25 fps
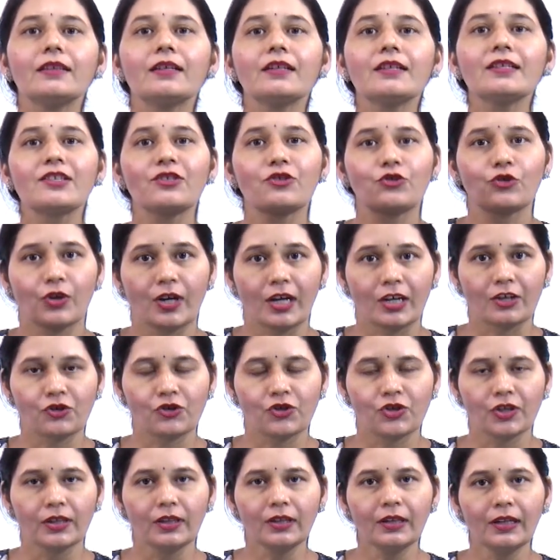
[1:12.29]

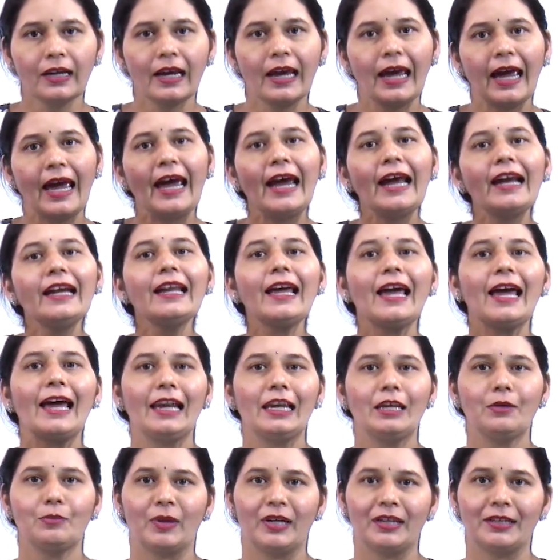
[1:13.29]
structure and
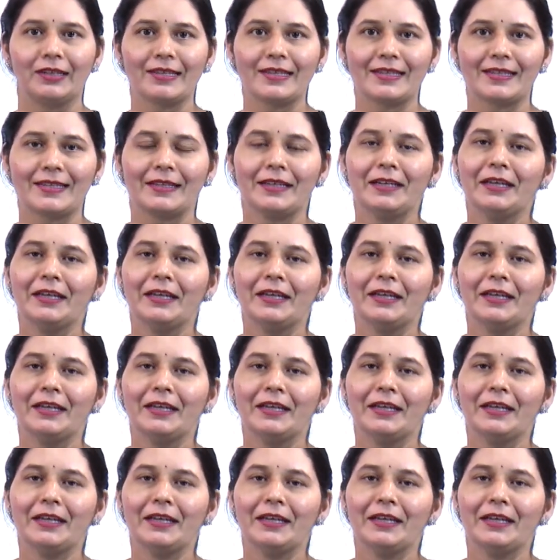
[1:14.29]
elements